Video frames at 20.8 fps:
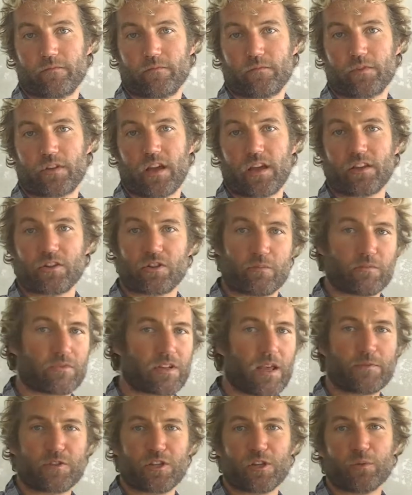Okay,
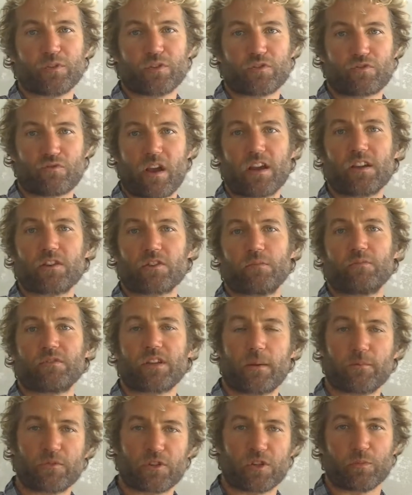sometimes it'll be straight,
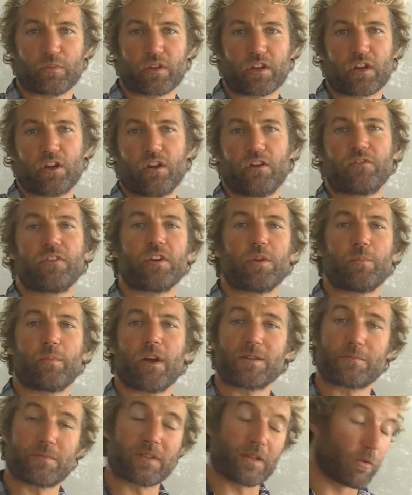sometimes it'll be curved, it
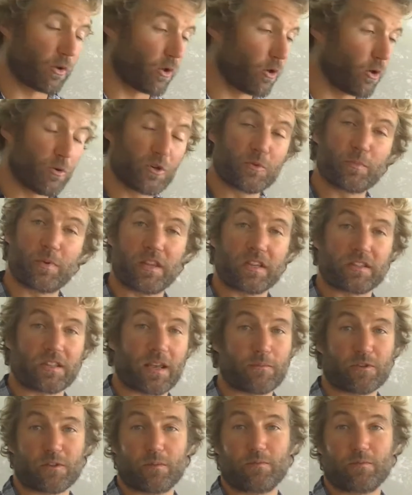depends, but they will always be the same.